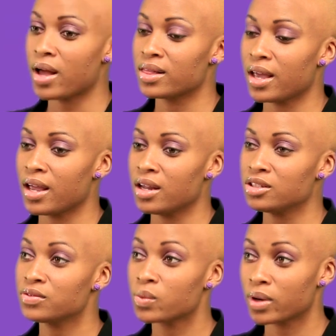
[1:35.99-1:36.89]
At the age
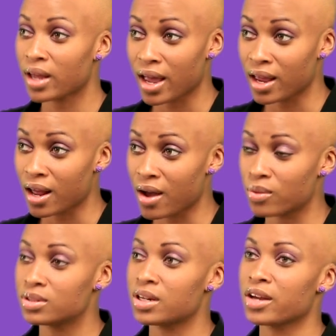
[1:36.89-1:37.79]
of 28, I
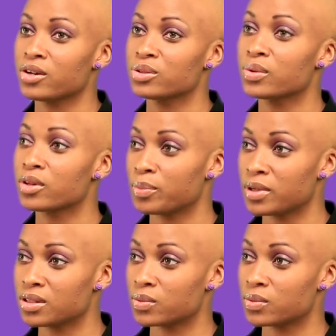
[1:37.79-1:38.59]
was diagnosed with lupus,